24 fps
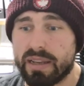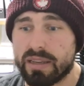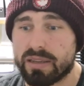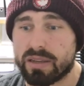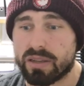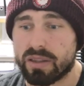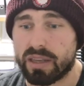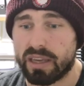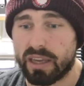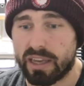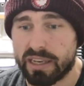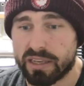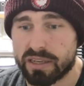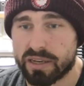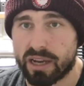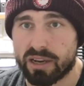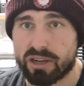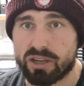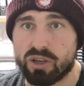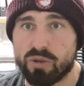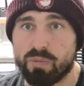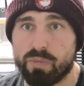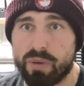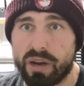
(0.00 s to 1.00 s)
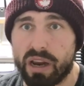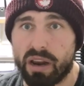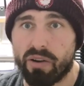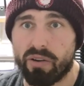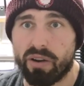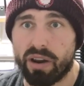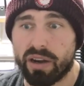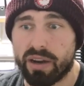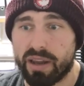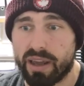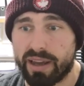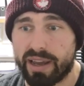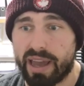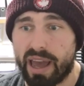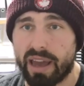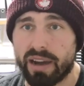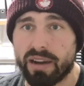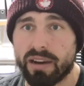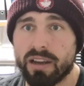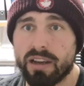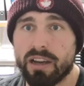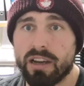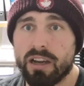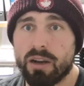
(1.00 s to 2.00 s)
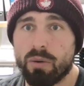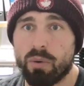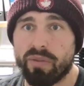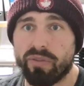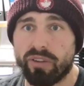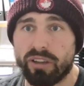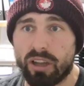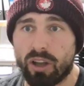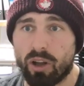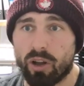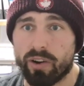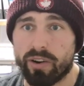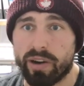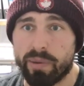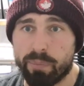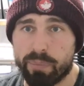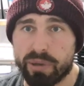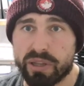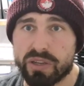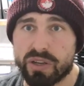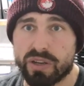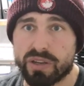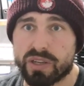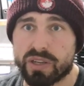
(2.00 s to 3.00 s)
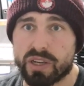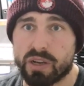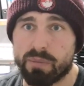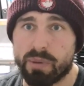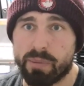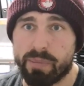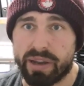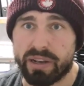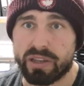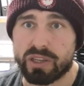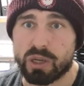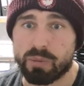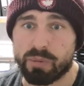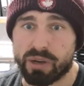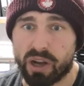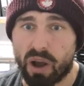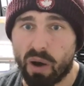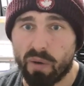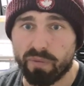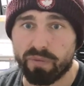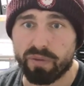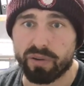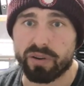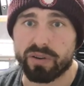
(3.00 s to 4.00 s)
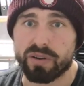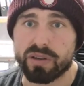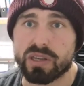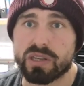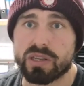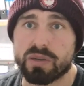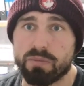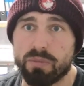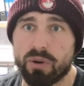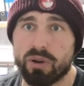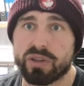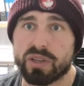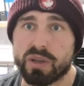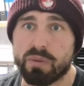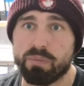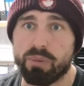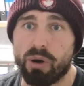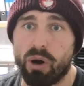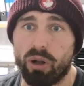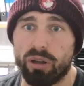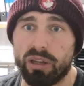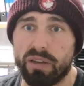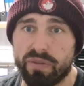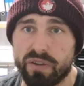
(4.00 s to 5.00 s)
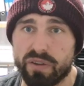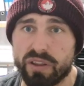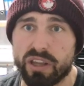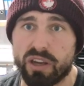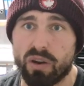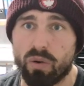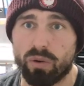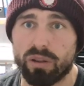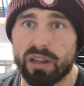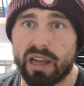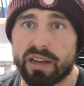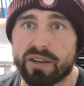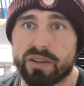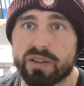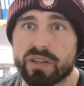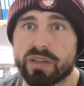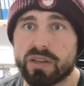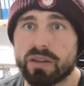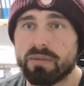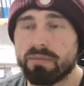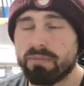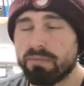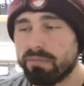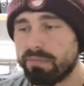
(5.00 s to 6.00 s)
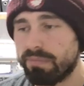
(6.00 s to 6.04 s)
into the international period again with a lot of impetus and momentum and confidence, most importantly for the young lads.